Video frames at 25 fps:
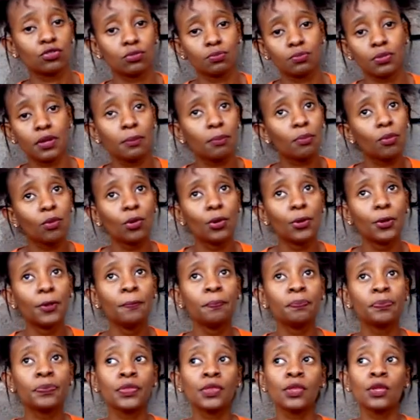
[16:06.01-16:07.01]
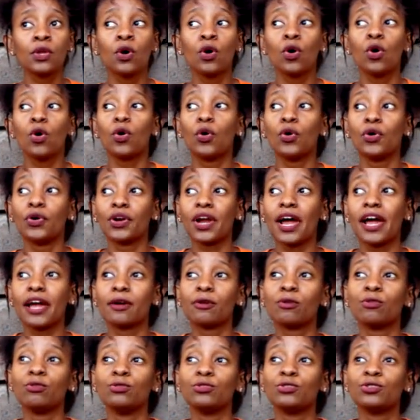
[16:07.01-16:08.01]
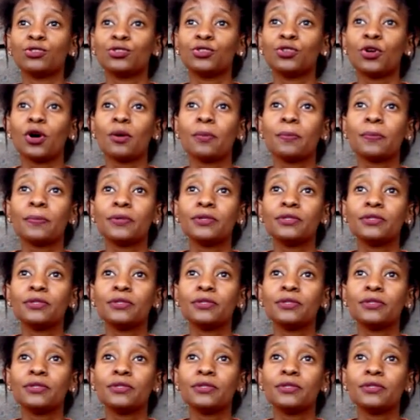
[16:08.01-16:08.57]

people, or I could stop,